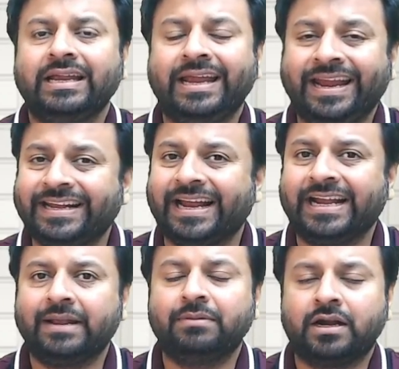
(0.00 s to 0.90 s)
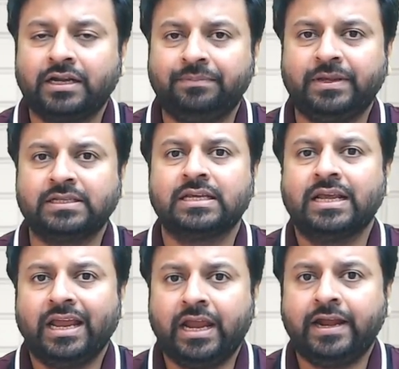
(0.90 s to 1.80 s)
8 attempt RTPs,
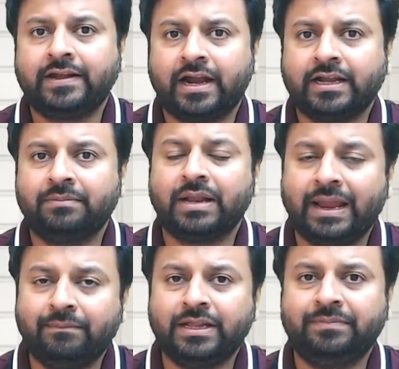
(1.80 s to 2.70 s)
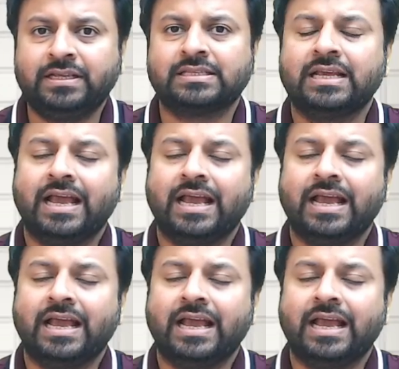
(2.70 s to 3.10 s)
8 attempt MTPs,